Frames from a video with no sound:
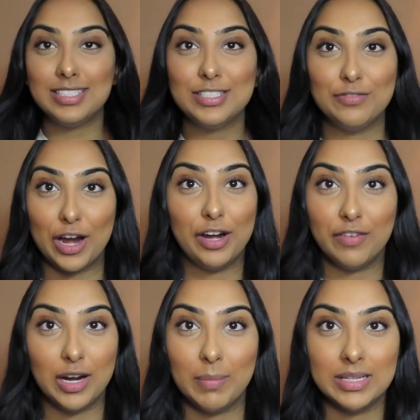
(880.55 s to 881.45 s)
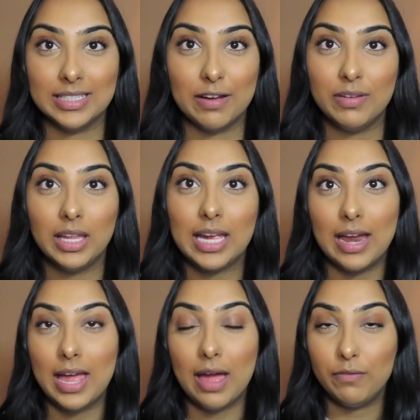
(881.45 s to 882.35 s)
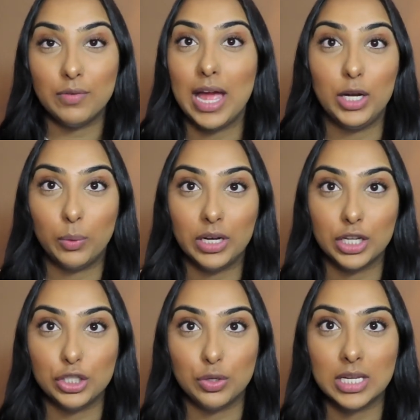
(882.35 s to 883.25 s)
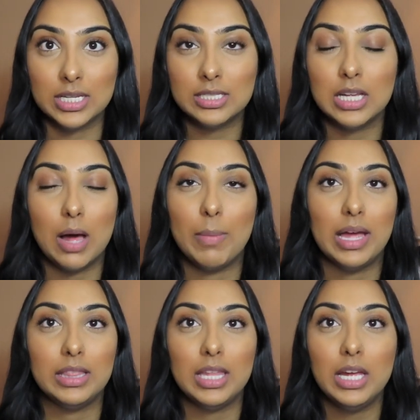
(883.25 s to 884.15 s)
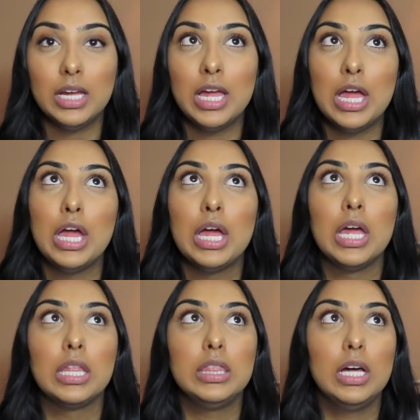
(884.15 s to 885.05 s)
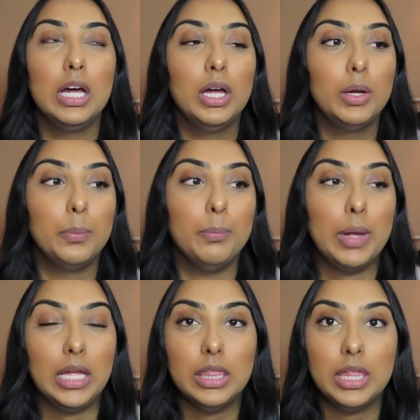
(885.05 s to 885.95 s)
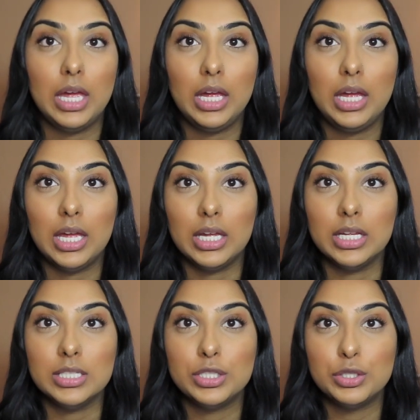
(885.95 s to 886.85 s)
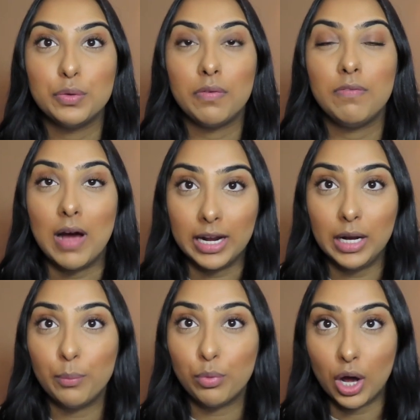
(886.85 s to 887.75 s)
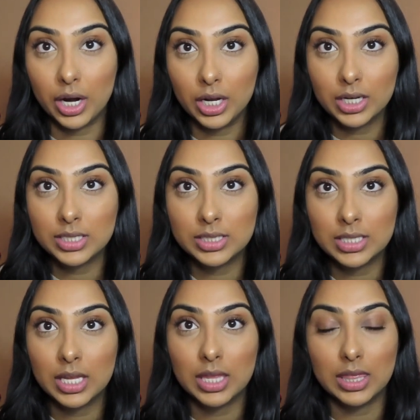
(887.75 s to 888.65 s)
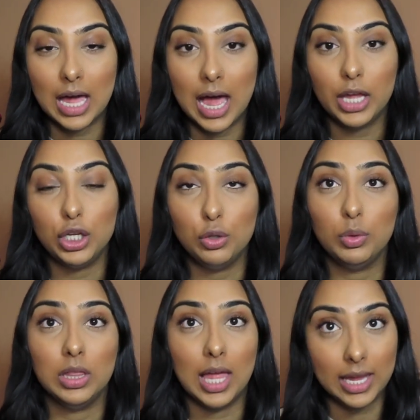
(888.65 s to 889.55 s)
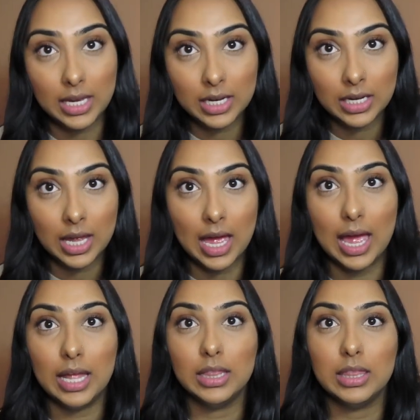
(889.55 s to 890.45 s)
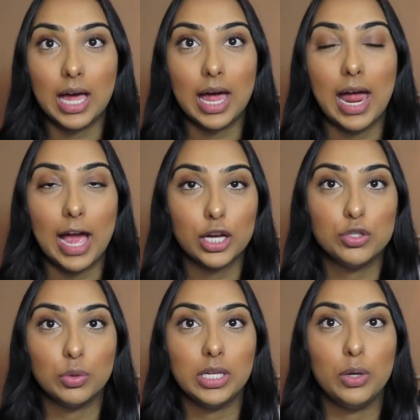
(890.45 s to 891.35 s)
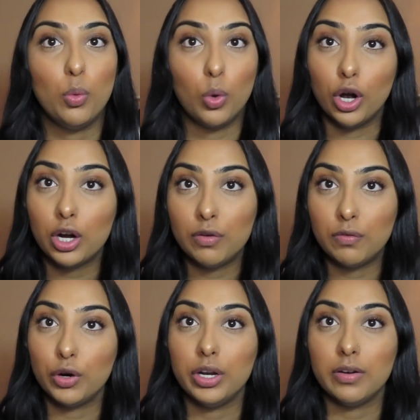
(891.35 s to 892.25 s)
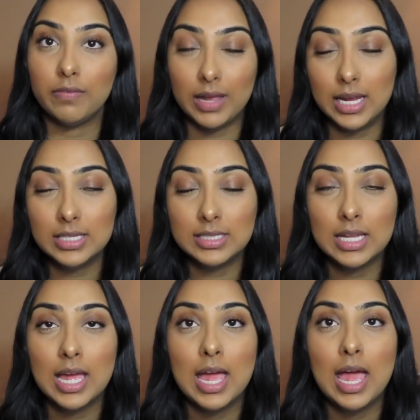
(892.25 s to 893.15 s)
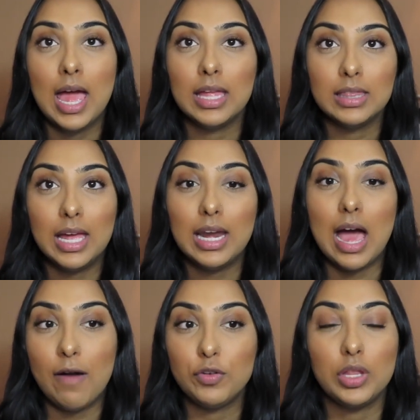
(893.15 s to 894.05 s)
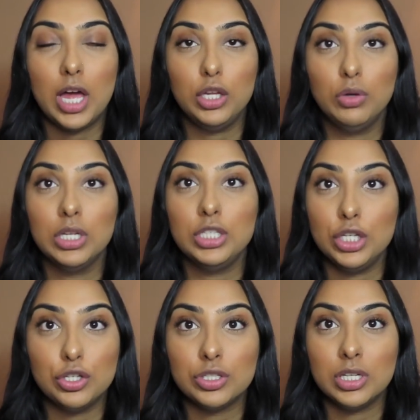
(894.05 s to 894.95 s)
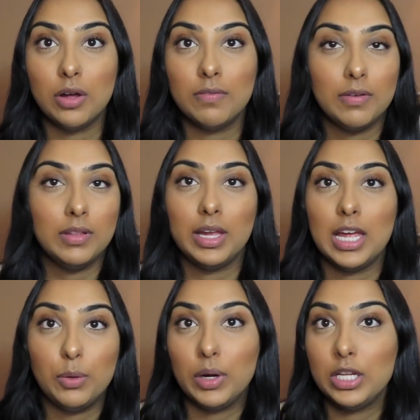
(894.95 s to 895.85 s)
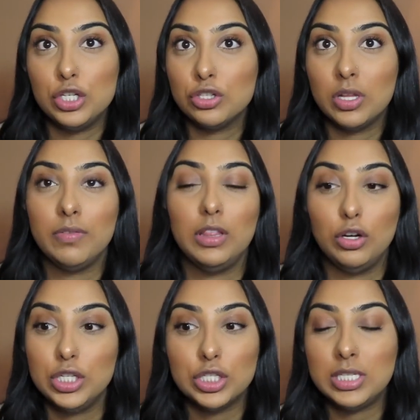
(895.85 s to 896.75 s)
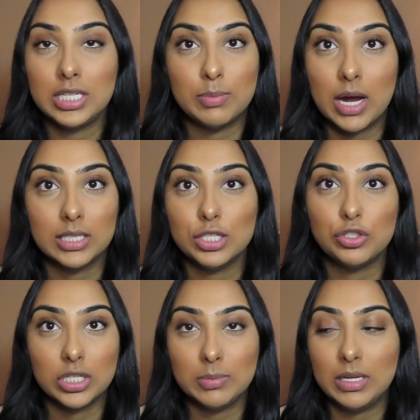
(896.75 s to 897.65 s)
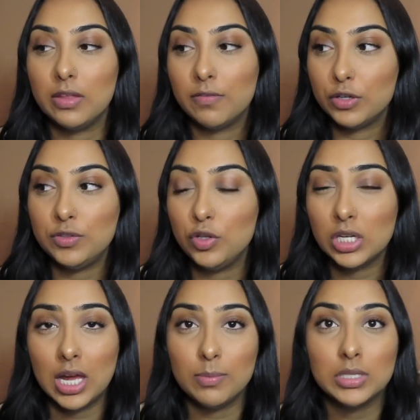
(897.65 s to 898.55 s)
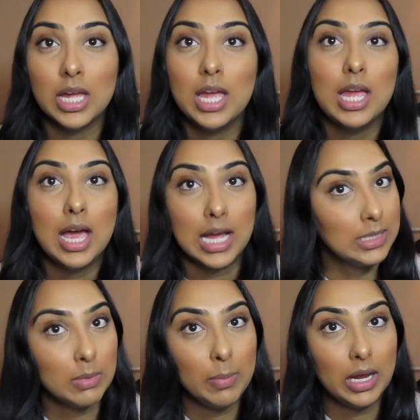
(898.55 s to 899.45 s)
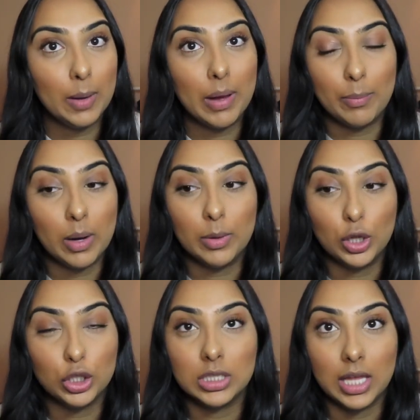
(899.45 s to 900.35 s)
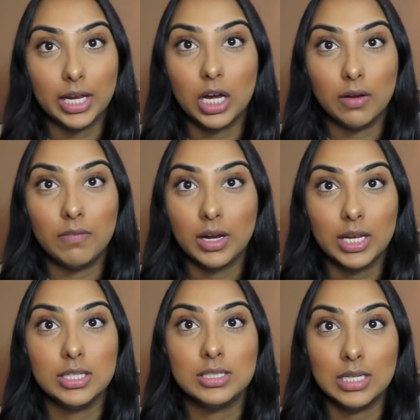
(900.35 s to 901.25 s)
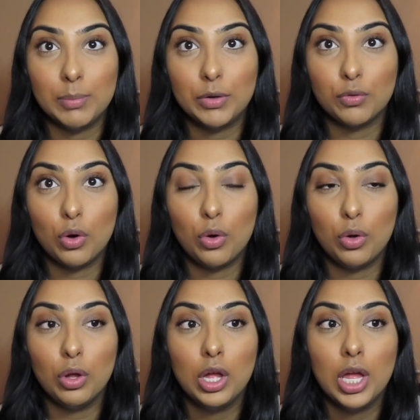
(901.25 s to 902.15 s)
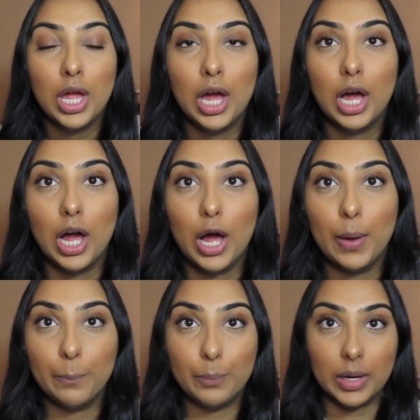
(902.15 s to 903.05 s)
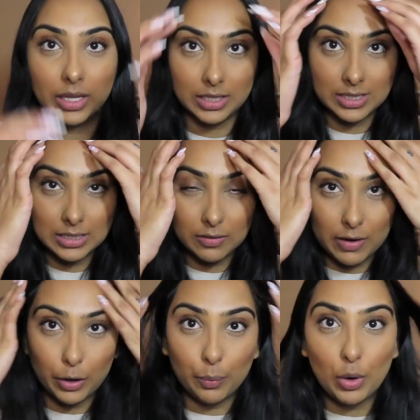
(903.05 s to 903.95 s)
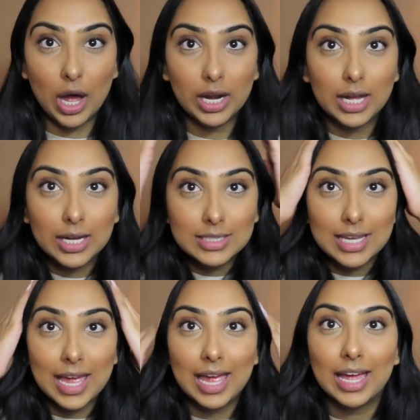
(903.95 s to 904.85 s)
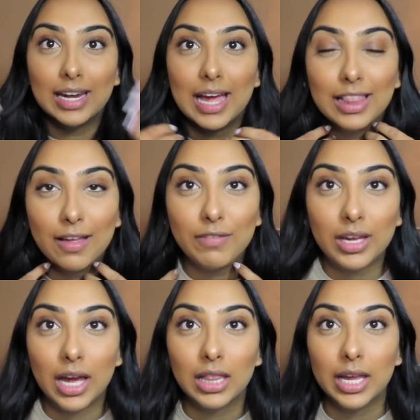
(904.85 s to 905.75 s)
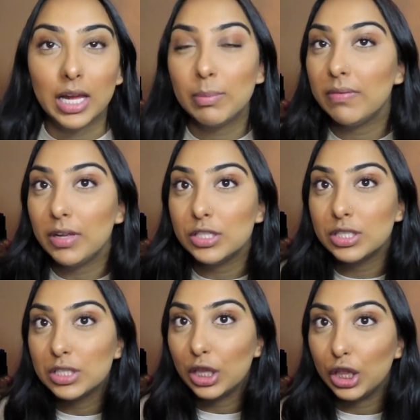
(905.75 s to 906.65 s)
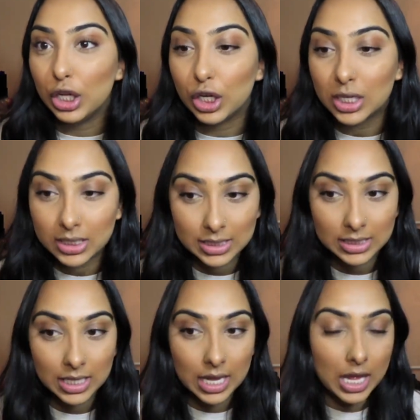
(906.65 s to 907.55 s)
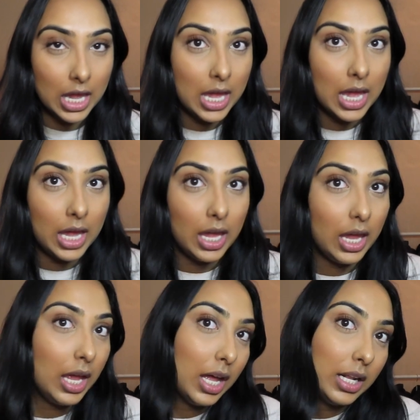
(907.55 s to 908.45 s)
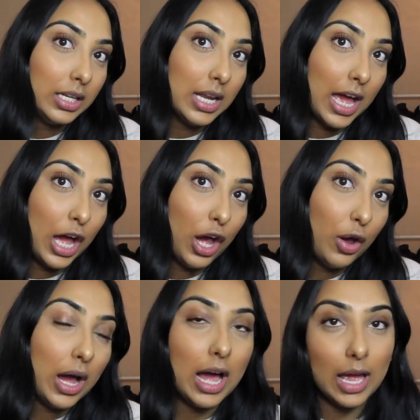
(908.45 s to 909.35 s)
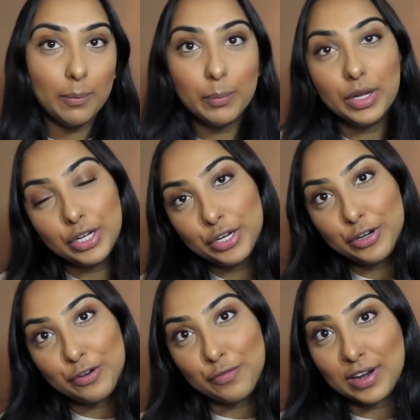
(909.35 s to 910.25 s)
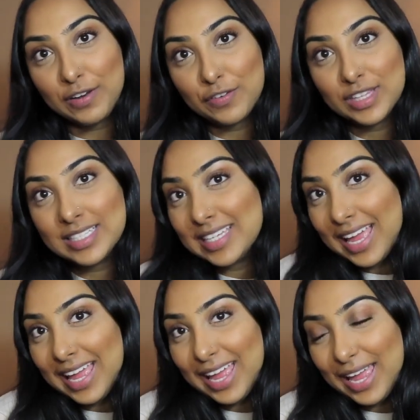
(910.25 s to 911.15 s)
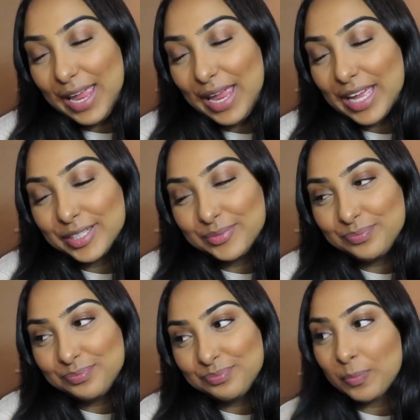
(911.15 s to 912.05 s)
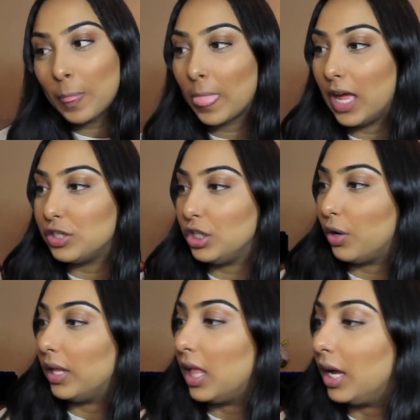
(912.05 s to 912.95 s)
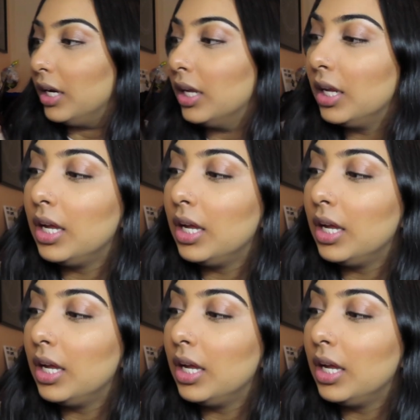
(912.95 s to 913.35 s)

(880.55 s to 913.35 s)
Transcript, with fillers: this is very very basic i feel like anyone can do this um, i think the main thing is finding products that you like and that actually work for your face and then after that you can teach yourself I feel like anyone can teach yourself it literally just takes practice trust me the first few times I did my makeup I probably looked like a fucking cinnamon roll um, but this is the final product and I love it I like how my face looks and now I'm ready for the day actually no I lied